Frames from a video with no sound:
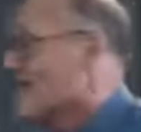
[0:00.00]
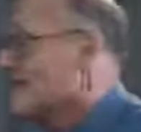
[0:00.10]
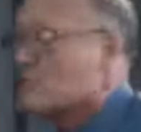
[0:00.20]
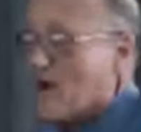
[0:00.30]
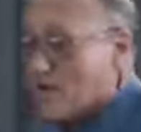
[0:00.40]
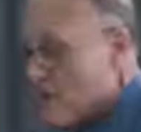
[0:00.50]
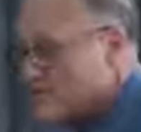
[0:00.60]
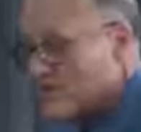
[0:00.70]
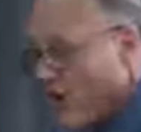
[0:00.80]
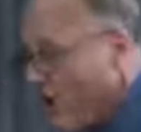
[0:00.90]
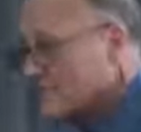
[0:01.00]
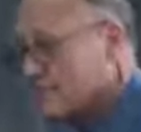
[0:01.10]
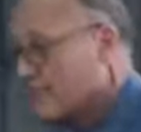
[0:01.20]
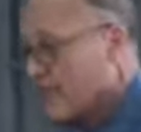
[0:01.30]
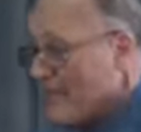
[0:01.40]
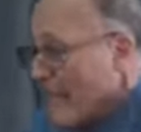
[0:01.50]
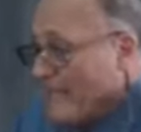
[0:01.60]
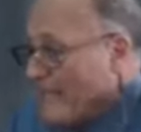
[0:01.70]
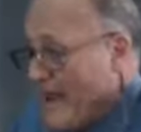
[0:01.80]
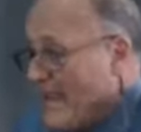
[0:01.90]
That's why we should ask
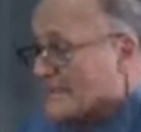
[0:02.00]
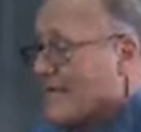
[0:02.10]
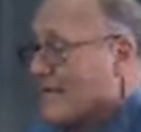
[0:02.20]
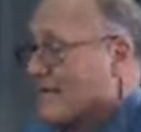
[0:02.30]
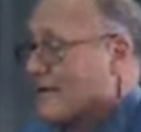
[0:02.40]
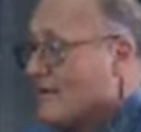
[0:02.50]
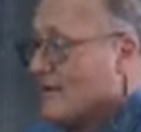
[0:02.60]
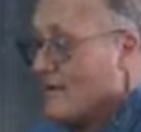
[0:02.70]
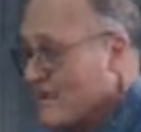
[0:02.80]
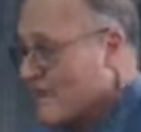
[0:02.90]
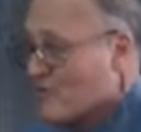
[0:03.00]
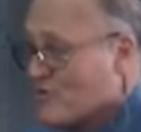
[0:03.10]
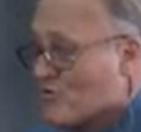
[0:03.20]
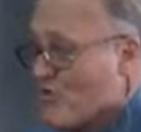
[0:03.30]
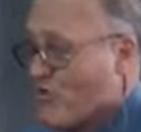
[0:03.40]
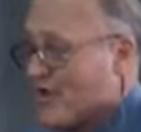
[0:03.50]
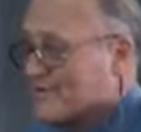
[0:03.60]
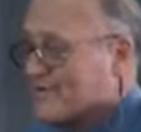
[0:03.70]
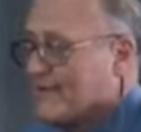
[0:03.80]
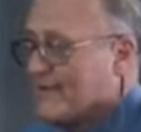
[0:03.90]
the blessing, whatever you call it.
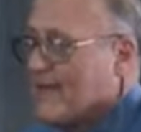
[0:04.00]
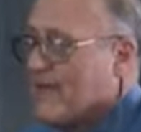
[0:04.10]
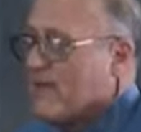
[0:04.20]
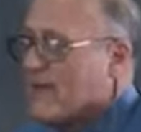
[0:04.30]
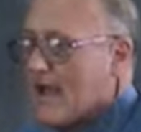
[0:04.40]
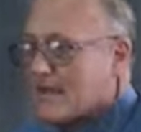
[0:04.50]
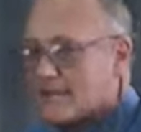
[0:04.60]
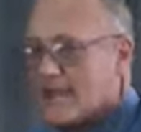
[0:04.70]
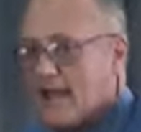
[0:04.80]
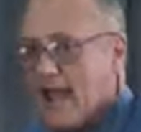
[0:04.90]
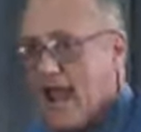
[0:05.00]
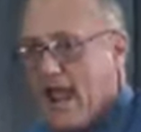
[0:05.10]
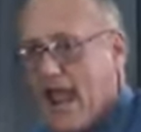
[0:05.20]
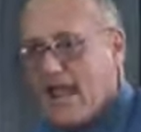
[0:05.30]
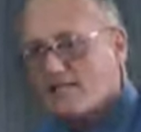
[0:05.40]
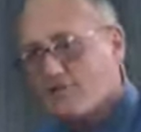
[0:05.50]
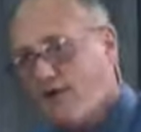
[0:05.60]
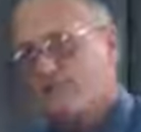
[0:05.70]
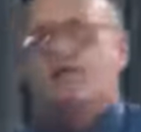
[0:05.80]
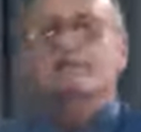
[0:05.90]
Because it's
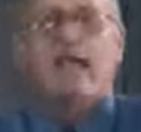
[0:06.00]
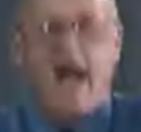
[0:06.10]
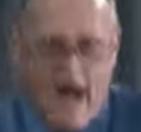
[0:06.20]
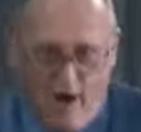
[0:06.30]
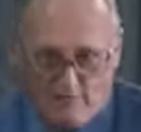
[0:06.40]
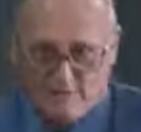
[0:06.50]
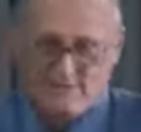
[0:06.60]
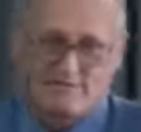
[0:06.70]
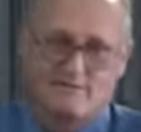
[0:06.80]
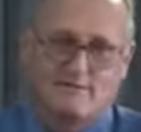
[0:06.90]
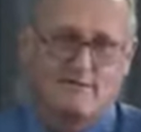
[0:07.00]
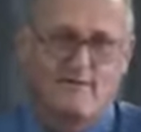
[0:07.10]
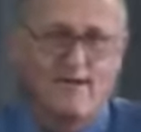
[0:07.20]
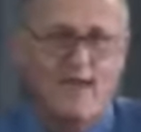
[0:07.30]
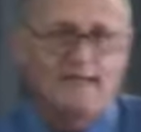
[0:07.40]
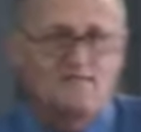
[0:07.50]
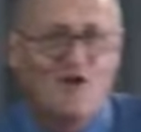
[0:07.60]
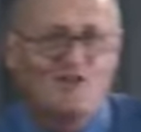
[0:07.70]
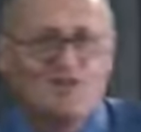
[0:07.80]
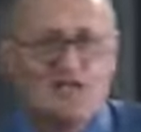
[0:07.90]
not just ours, it's
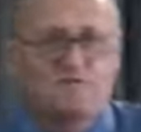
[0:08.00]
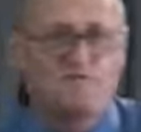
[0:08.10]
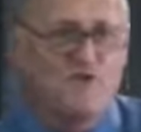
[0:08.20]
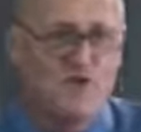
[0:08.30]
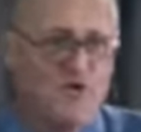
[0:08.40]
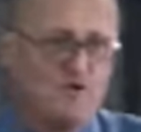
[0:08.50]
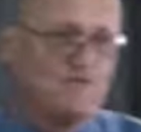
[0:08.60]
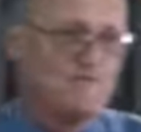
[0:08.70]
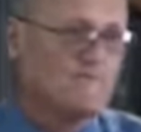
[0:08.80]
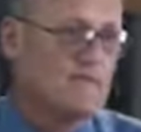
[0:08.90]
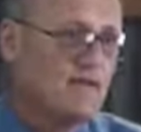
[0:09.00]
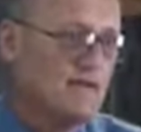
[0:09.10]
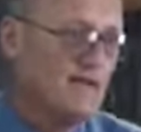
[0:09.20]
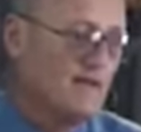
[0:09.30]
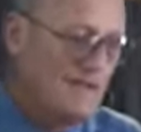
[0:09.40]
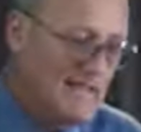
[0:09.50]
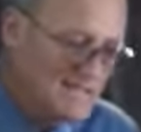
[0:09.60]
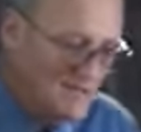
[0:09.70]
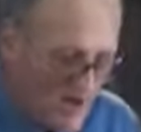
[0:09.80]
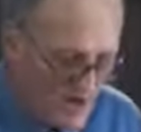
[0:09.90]
not just food, it's
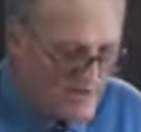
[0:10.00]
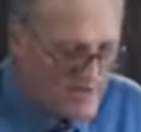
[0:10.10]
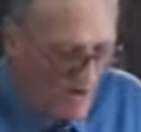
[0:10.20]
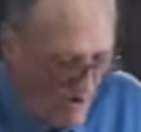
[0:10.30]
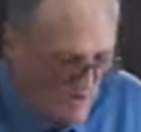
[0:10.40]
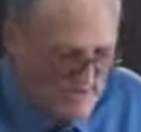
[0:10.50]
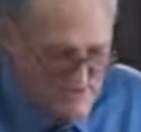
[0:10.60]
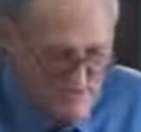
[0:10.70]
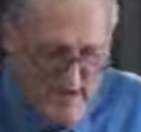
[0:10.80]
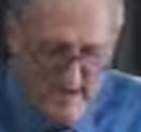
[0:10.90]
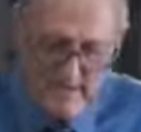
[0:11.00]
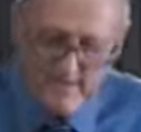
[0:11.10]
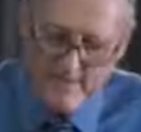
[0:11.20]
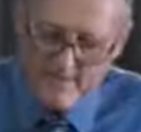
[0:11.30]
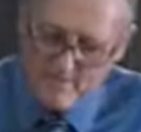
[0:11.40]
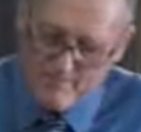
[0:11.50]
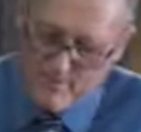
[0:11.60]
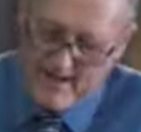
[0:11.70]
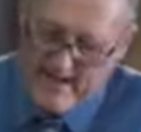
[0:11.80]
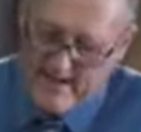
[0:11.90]
God answering the
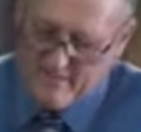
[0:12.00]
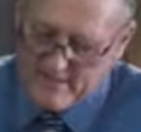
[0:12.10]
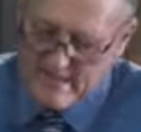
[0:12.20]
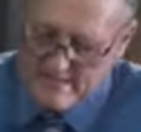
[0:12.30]
prayer that his